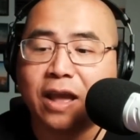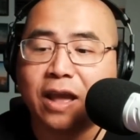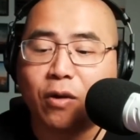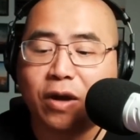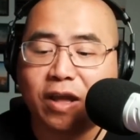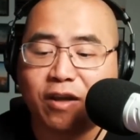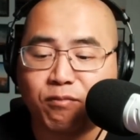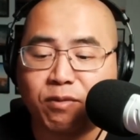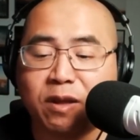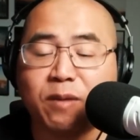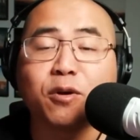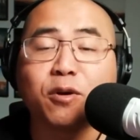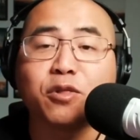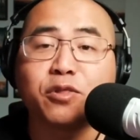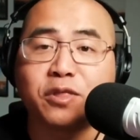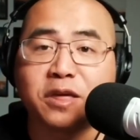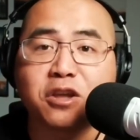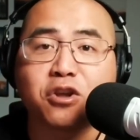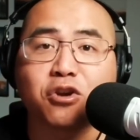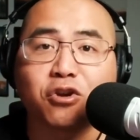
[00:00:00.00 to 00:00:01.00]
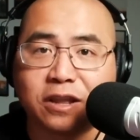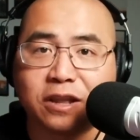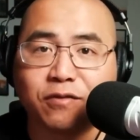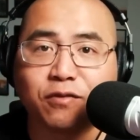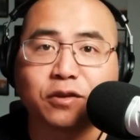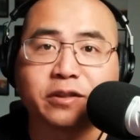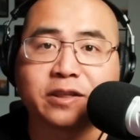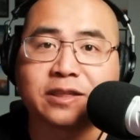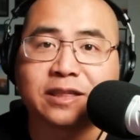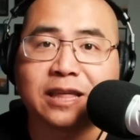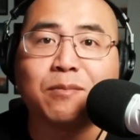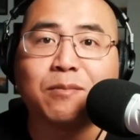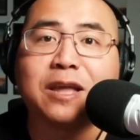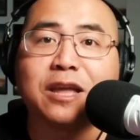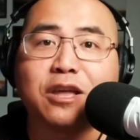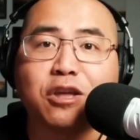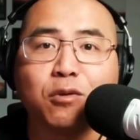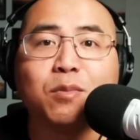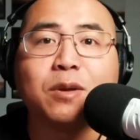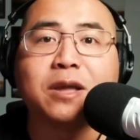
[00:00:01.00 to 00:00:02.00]
if people think you're evil, does that
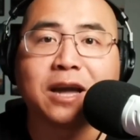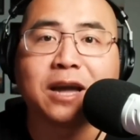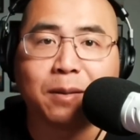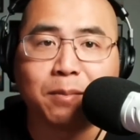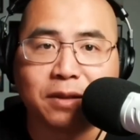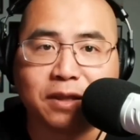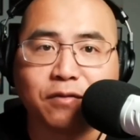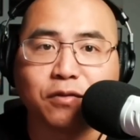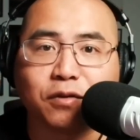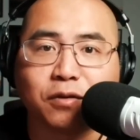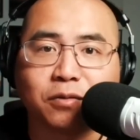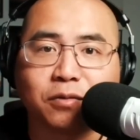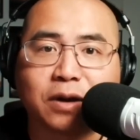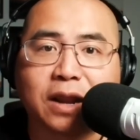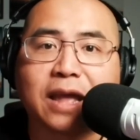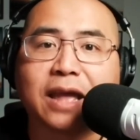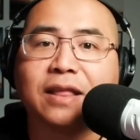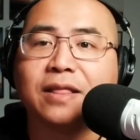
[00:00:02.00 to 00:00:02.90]
make you become evil, right?